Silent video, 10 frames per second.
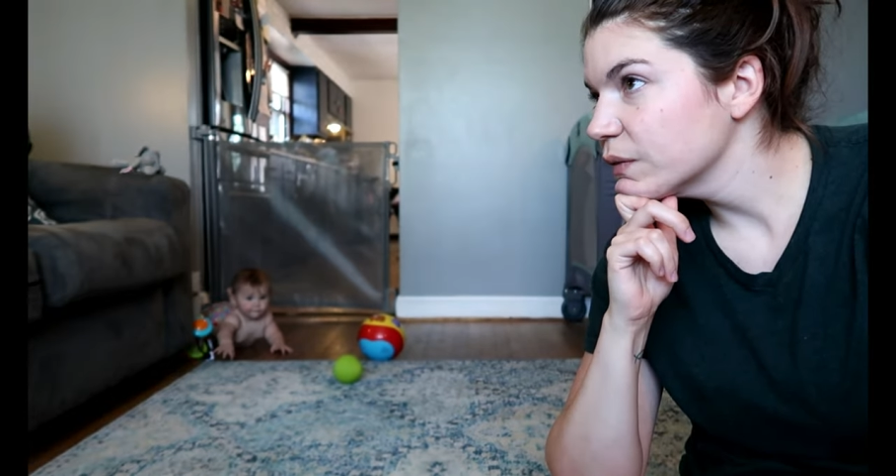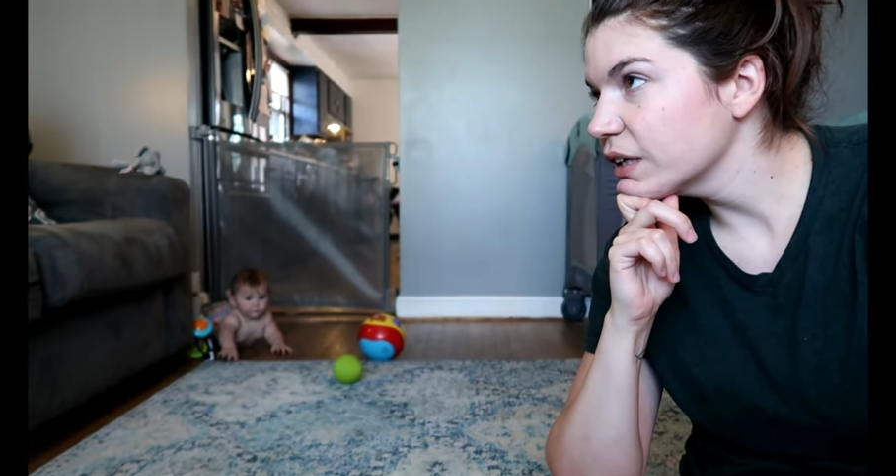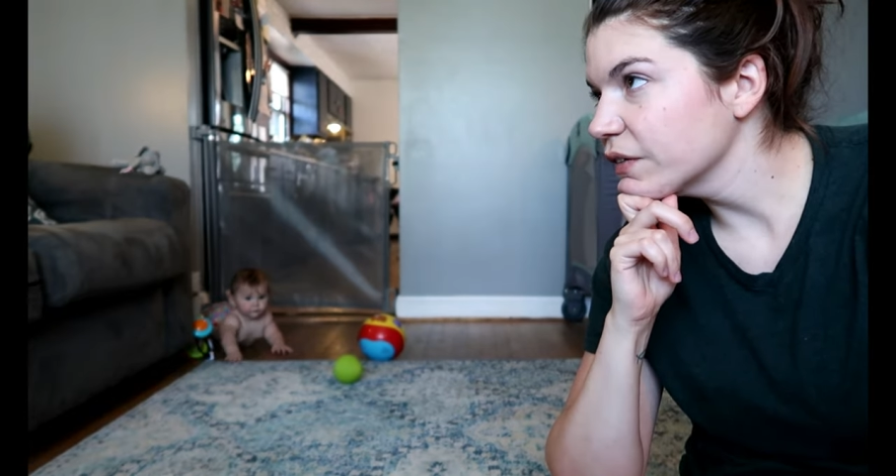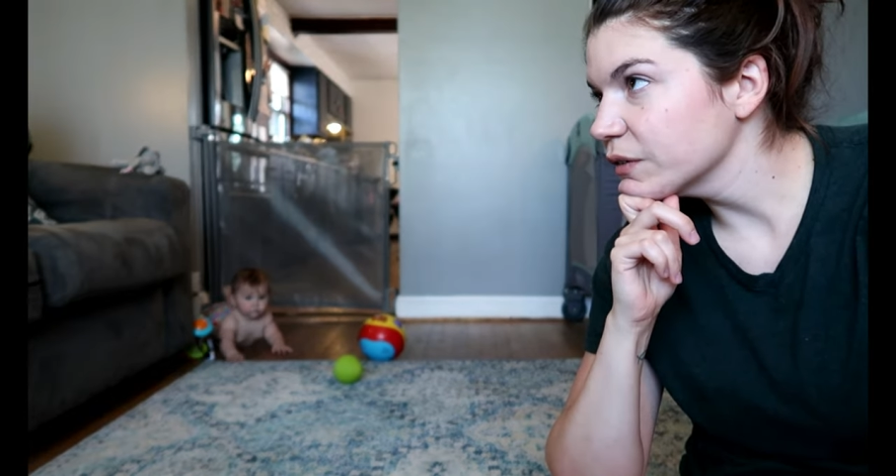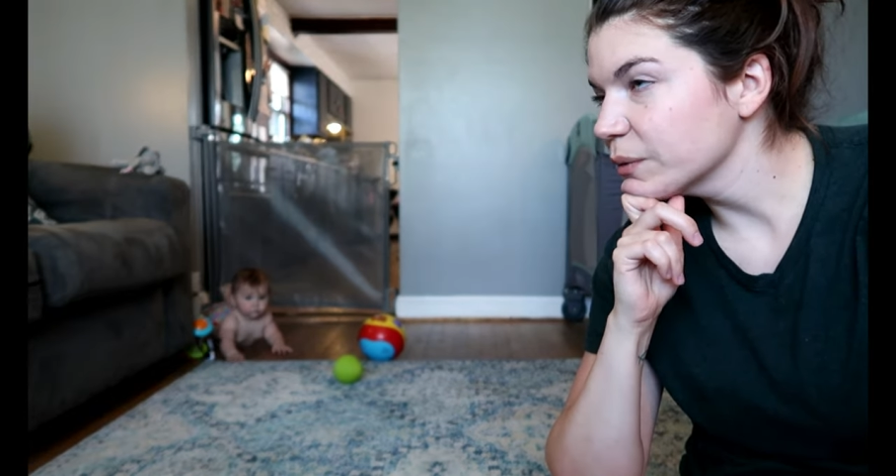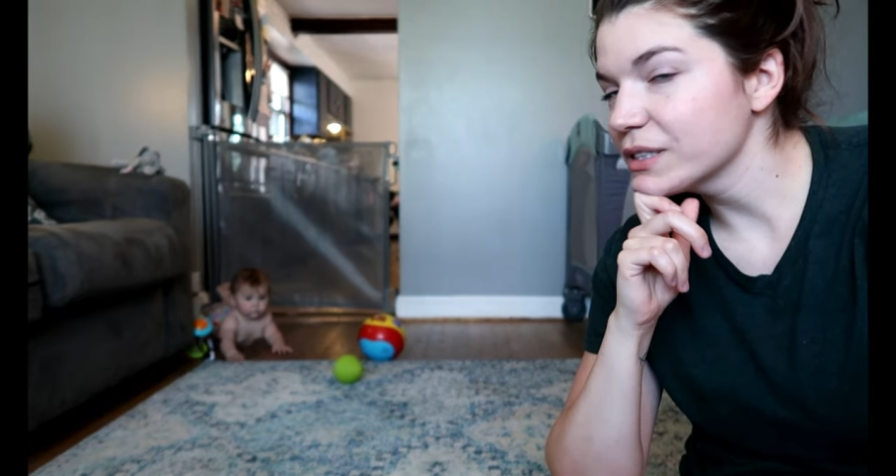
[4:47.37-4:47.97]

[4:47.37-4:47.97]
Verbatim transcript: whatever,